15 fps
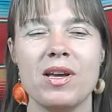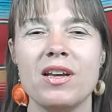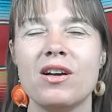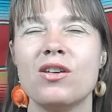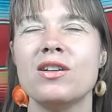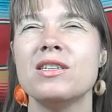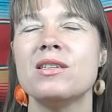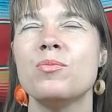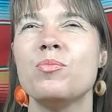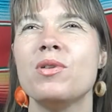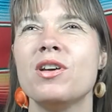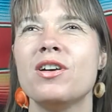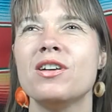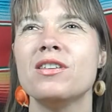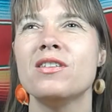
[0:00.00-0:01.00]
bakeries
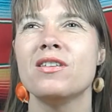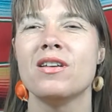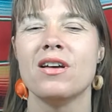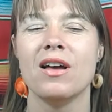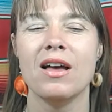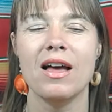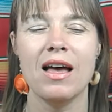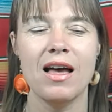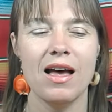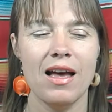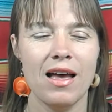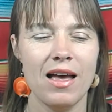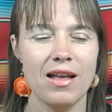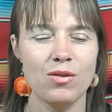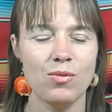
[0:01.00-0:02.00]
appeared.
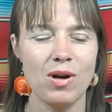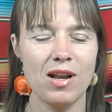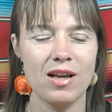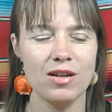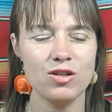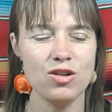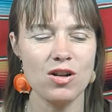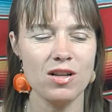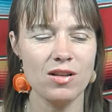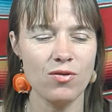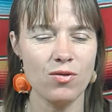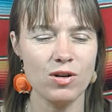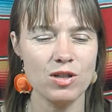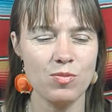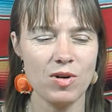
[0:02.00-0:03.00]
And well, actually the
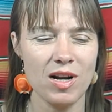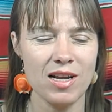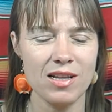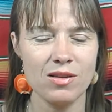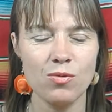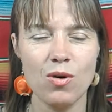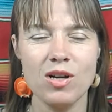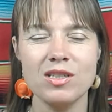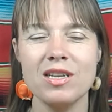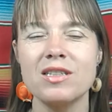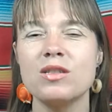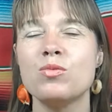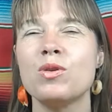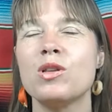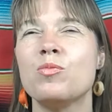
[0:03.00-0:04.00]
first bread
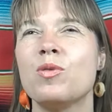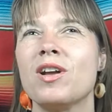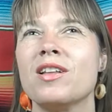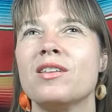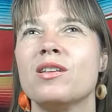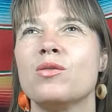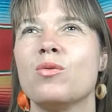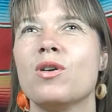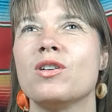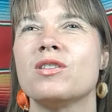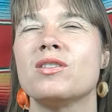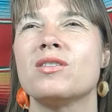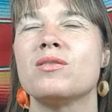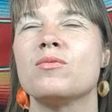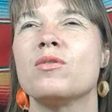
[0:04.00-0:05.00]
wasn't sweet bread, it
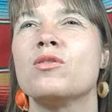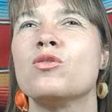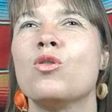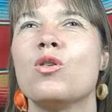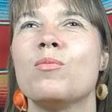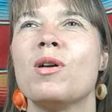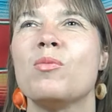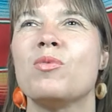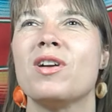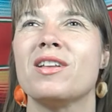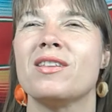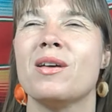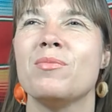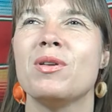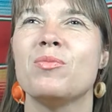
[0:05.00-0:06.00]
was normal
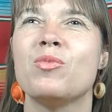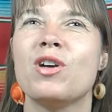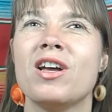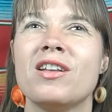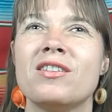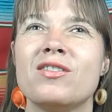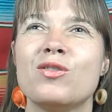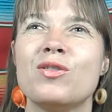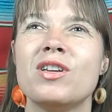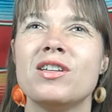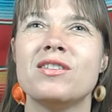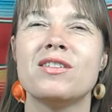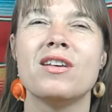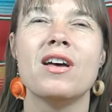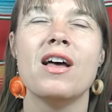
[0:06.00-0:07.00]
bread, I mean bread to
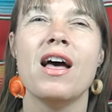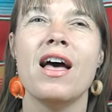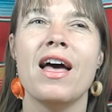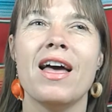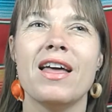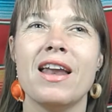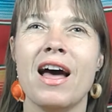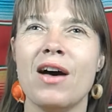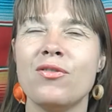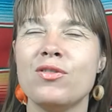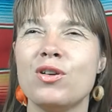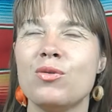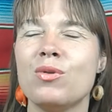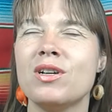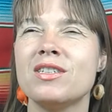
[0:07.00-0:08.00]
eat. And
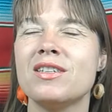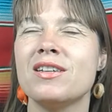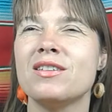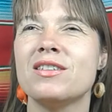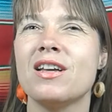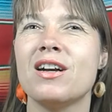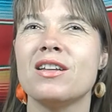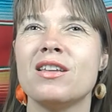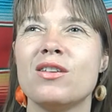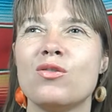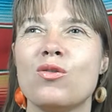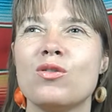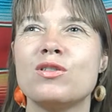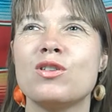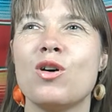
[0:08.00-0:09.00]
afterwards they started
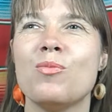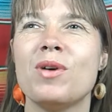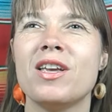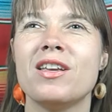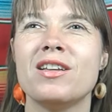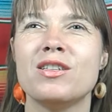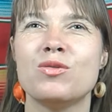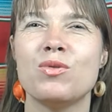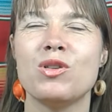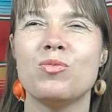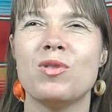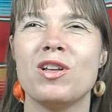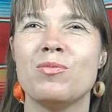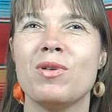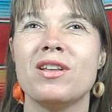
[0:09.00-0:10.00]
also making sweet
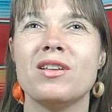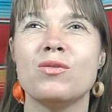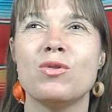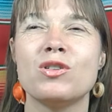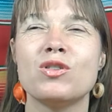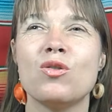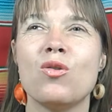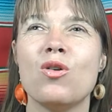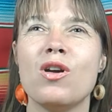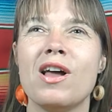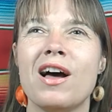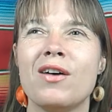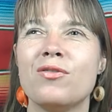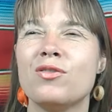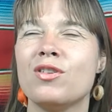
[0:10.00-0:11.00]
bread, but it was all
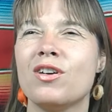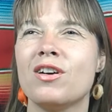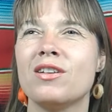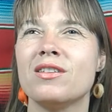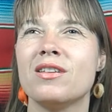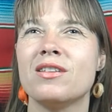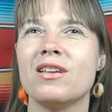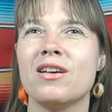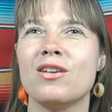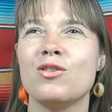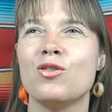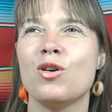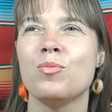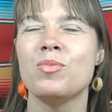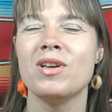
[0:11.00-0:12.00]
after the
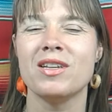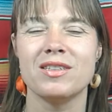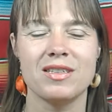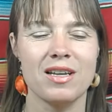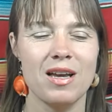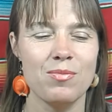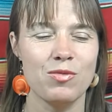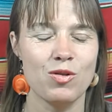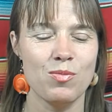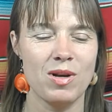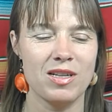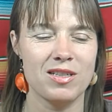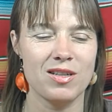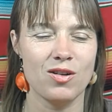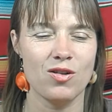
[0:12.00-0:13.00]
Europeans came to
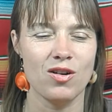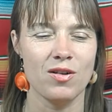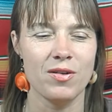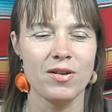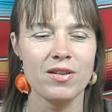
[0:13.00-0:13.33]
Mexico.